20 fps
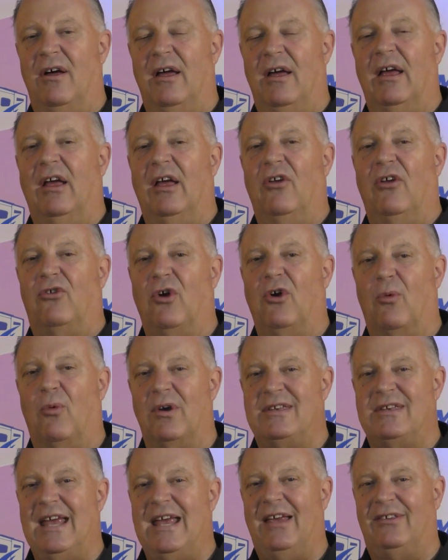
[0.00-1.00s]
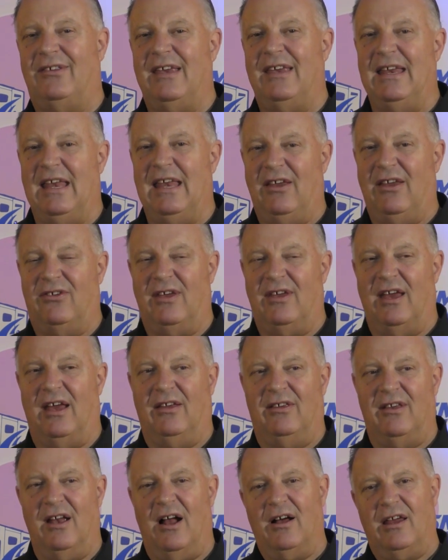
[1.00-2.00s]
So we're testing these
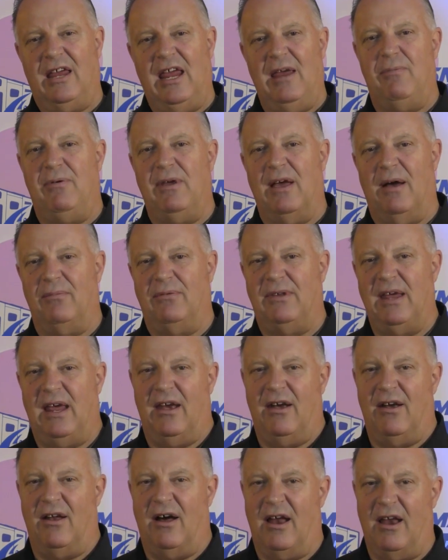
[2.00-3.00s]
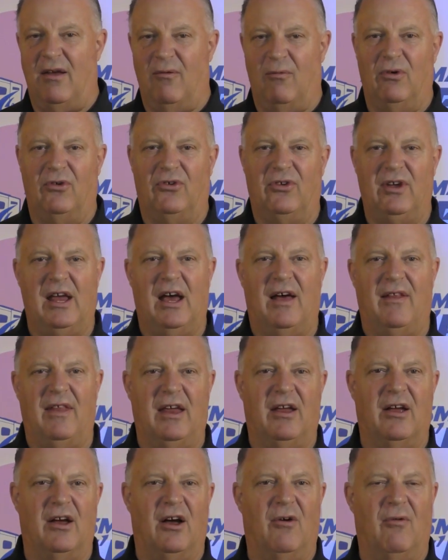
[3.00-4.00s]
things, and I'll keep you updated on it. We'll see how they
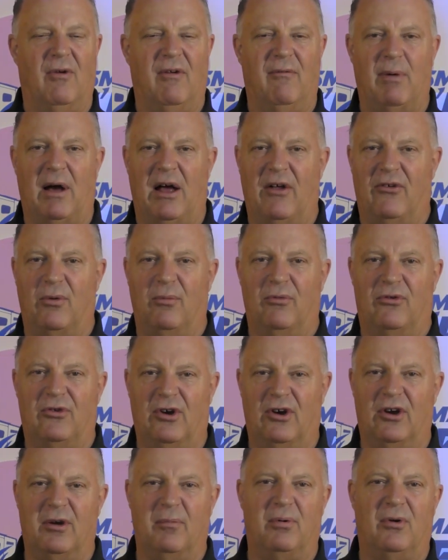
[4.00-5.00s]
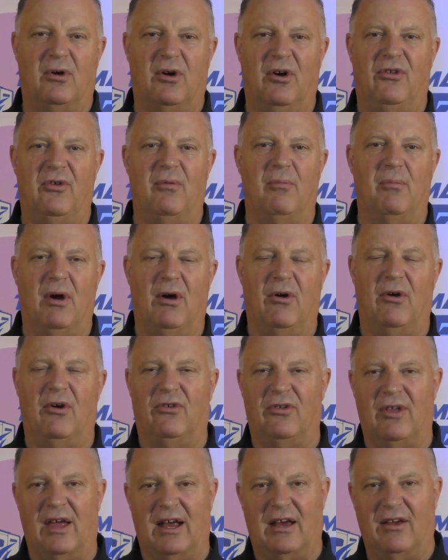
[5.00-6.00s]
go. We've bought some circuit boards and motors.
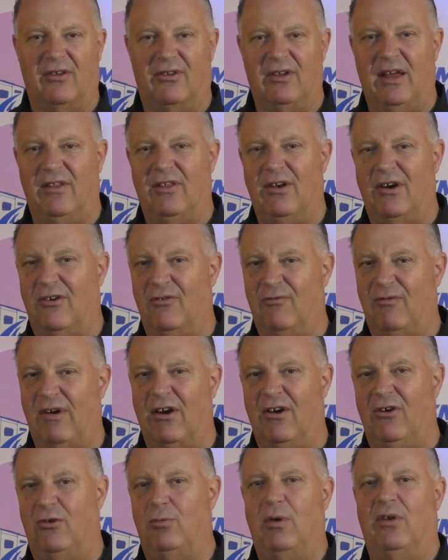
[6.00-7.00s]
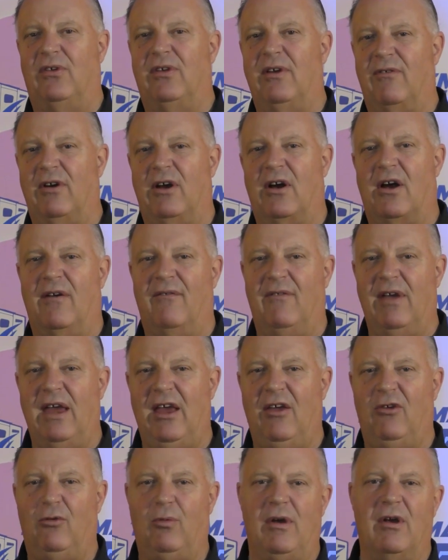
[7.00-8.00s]
And like I said, they're in very specific
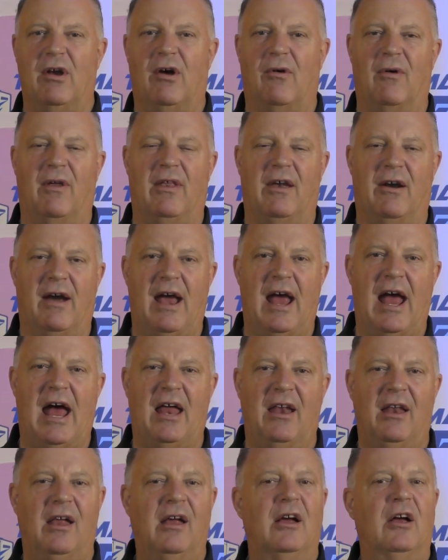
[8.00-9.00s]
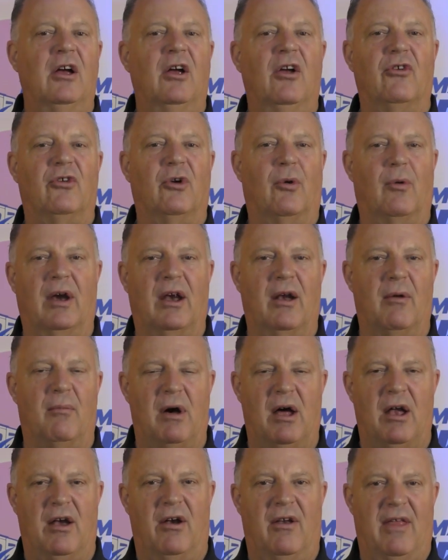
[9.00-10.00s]
RVs. We know where they're at. So we're going to
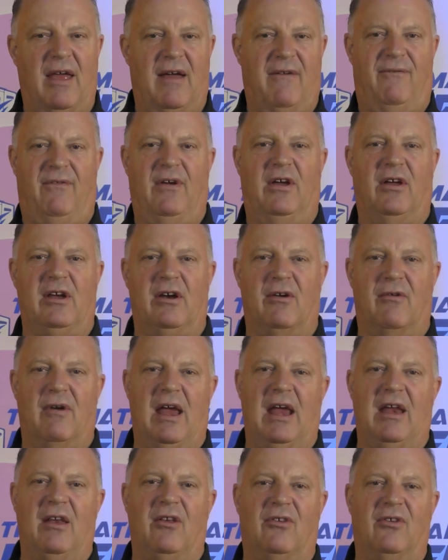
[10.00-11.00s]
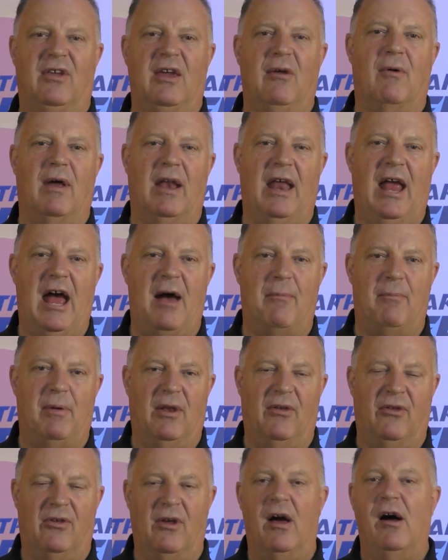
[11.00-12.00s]
monitor that failure rate and see what
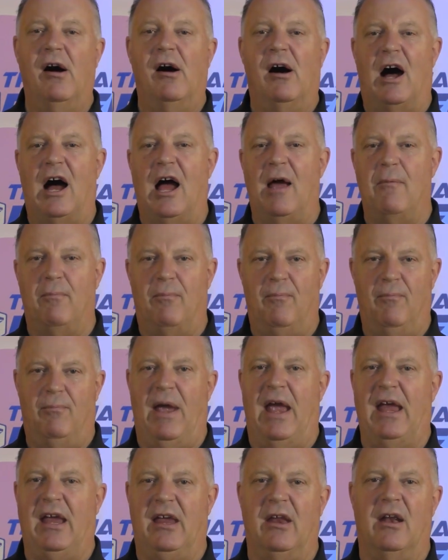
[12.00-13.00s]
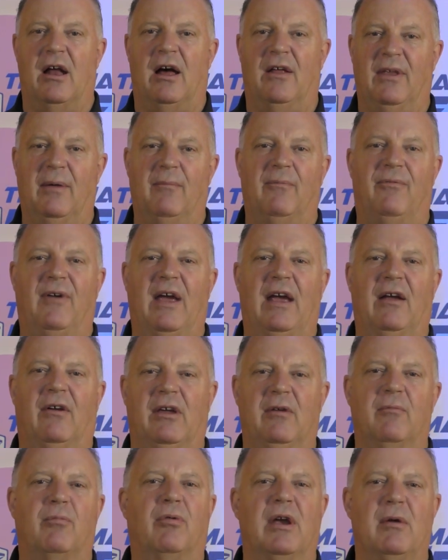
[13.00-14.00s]
happens. I'm banking on them
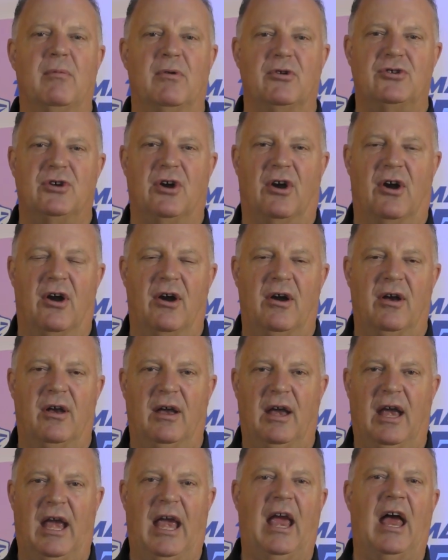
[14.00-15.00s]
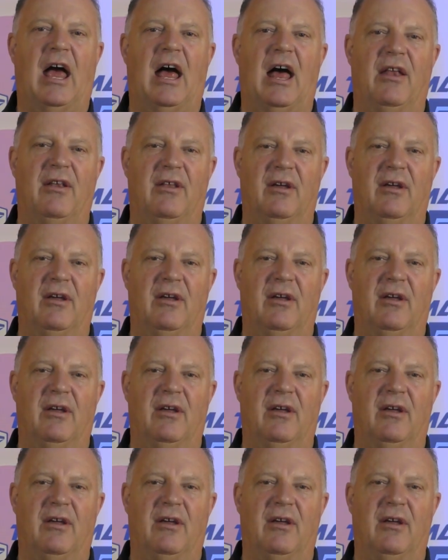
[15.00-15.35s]
failing premature, and